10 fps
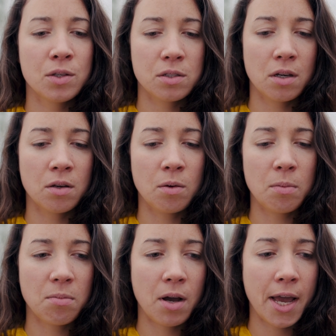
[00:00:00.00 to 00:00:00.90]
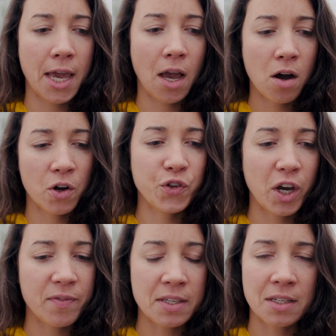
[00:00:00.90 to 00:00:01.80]
So my hard
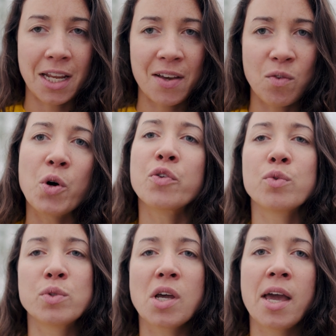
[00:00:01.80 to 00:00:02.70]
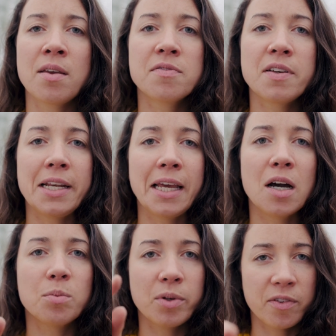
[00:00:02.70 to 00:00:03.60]
drive is going to have a wonderful time filling
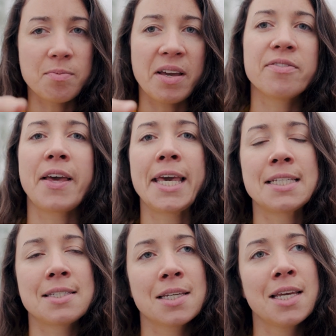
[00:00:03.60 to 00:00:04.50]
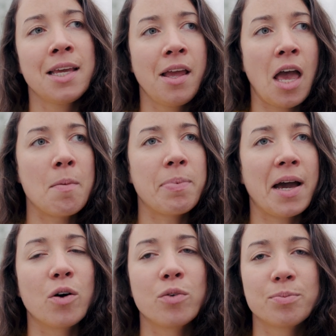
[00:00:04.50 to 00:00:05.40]
up with my face,
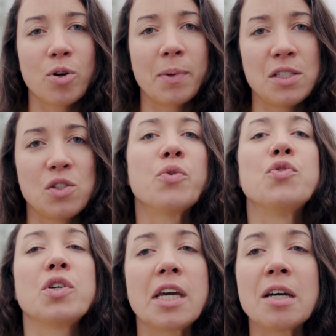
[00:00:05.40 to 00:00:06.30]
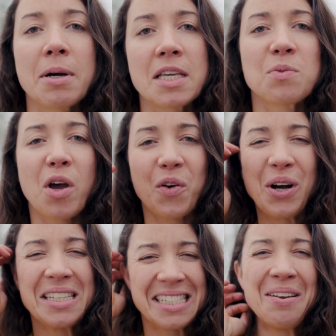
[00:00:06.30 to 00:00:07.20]
about probably 200 gigabytes worth
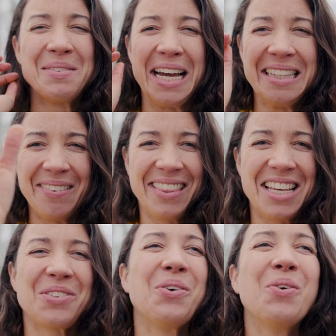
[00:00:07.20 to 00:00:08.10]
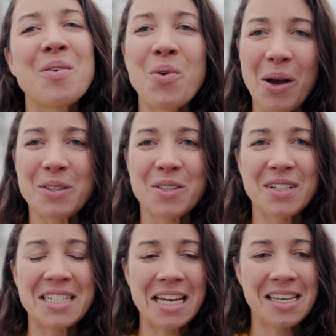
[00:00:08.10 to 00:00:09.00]
once I'm done with this all. And what else have
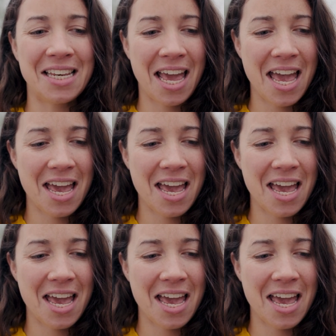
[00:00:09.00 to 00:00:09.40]
I done?